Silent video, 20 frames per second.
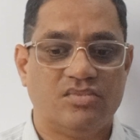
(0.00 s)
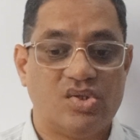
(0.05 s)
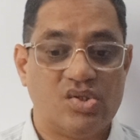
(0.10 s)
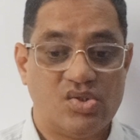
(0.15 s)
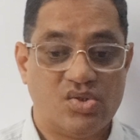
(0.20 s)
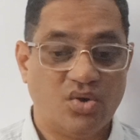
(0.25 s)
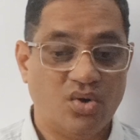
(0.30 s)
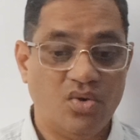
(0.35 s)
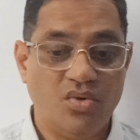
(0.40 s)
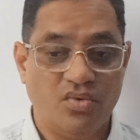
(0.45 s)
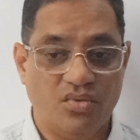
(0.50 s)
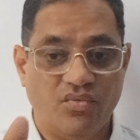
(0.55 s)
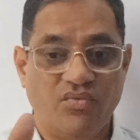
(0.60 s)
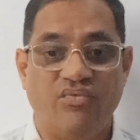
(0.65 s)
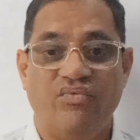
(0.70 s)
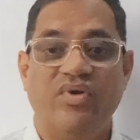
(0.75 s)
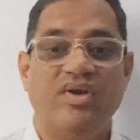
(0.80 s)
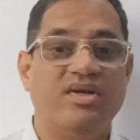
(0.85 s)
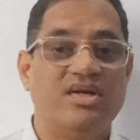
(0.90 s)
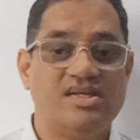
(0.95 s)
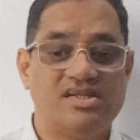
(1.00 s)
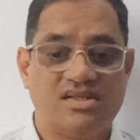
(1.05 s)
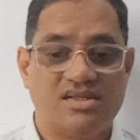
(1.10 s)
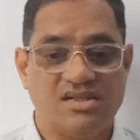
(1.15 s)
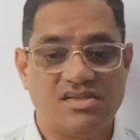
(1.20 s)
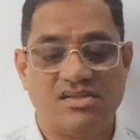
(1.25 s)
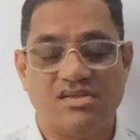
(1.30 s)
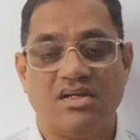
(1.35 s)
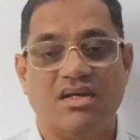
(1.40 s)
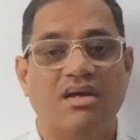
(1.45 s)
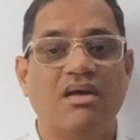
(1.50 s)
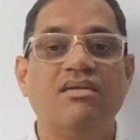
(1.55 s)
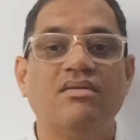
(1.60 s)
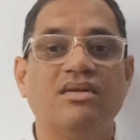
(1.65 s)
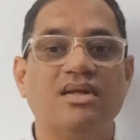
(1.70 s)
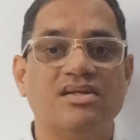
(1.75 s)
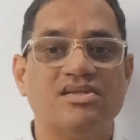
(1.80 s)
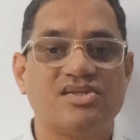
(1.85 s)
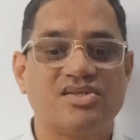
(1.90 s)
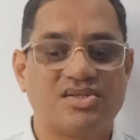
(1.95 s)
So we discussed in
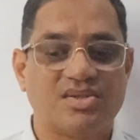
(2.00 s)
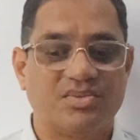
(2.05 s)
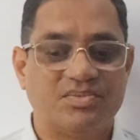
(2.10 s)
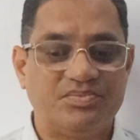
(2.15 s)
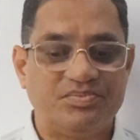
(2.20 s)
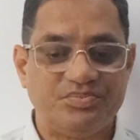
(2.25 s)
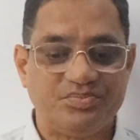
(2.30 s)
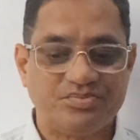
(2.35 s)
this